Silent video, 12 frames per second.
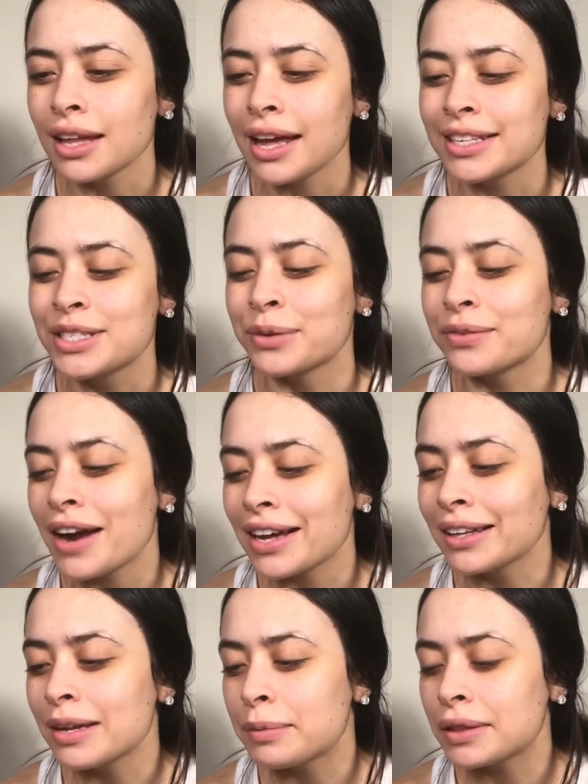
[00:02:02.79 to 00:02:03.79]
like
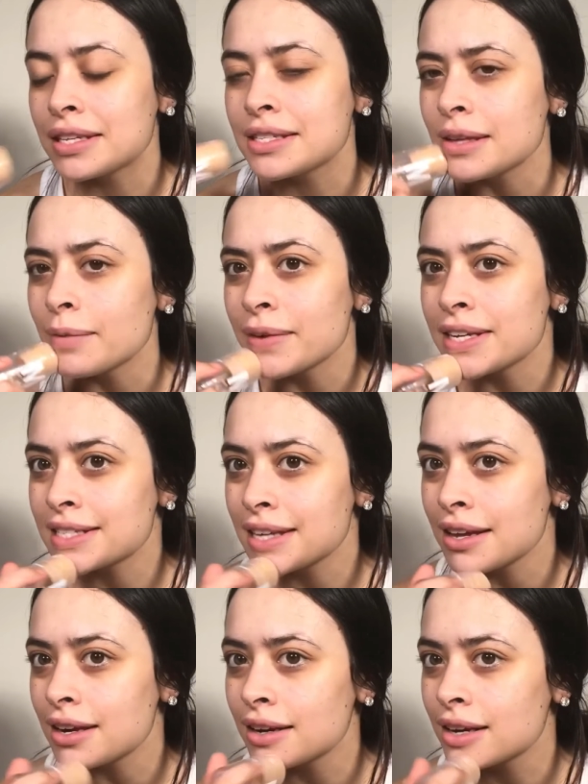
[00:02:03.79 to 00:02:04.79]
directly put this on my
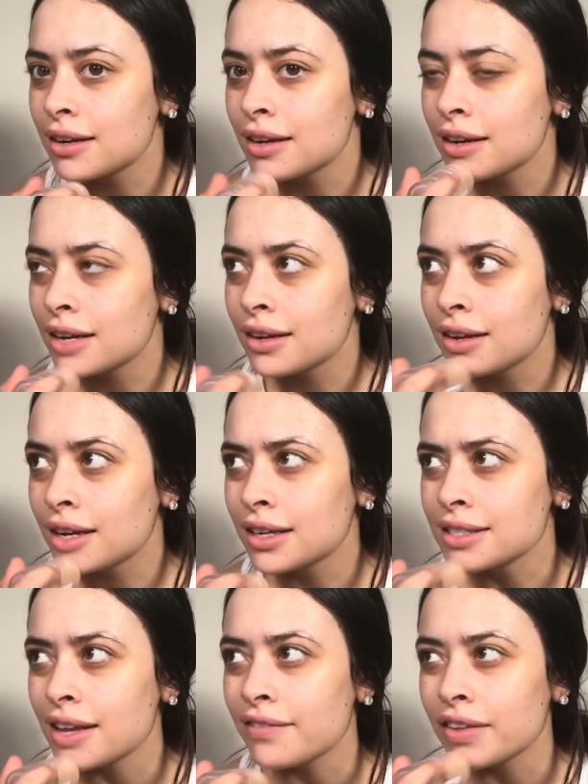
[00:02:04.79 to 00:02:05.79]
skin?
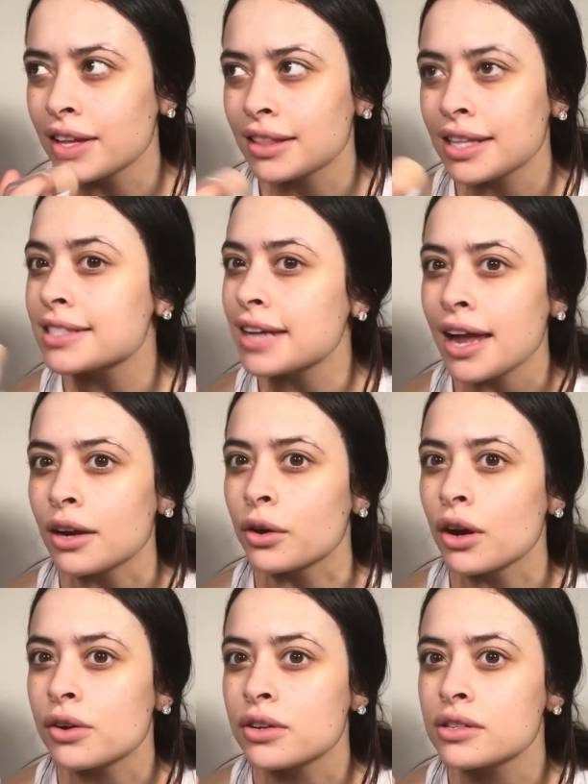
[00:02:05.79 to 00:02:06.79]
Because I feel like that's kind of
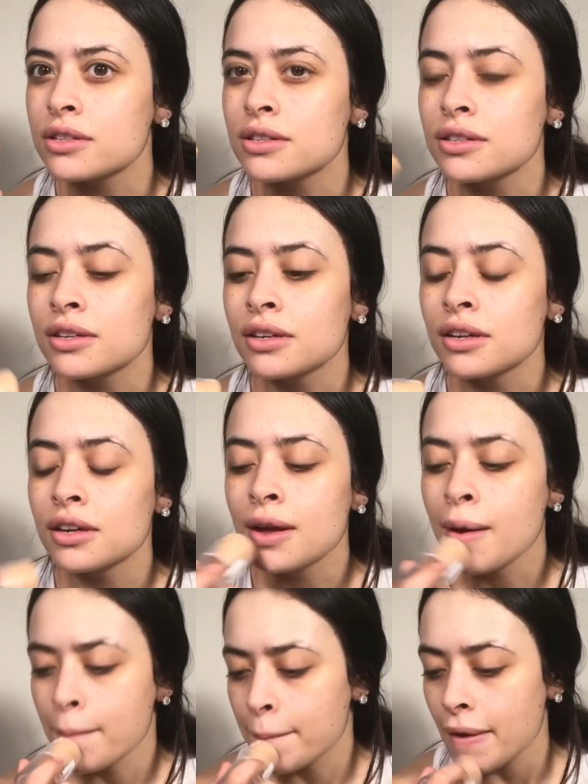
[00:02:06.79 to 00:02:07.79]
gross.
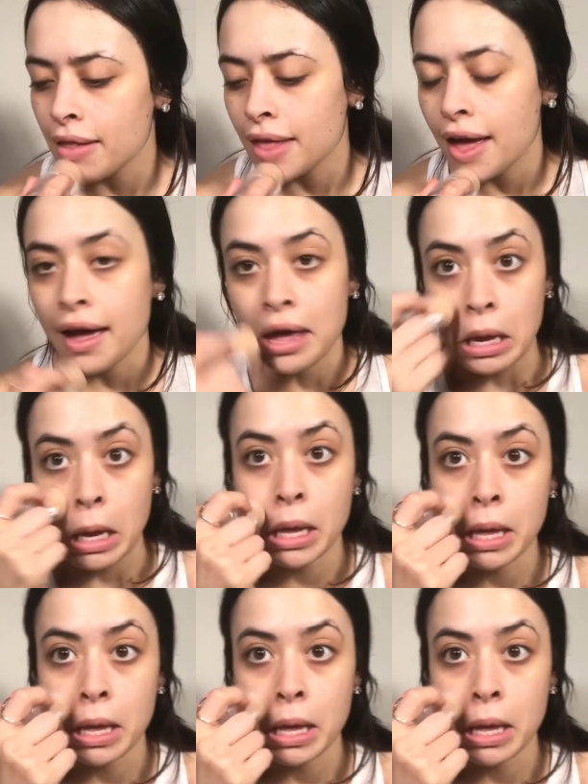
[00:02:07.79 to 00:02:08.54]
But like,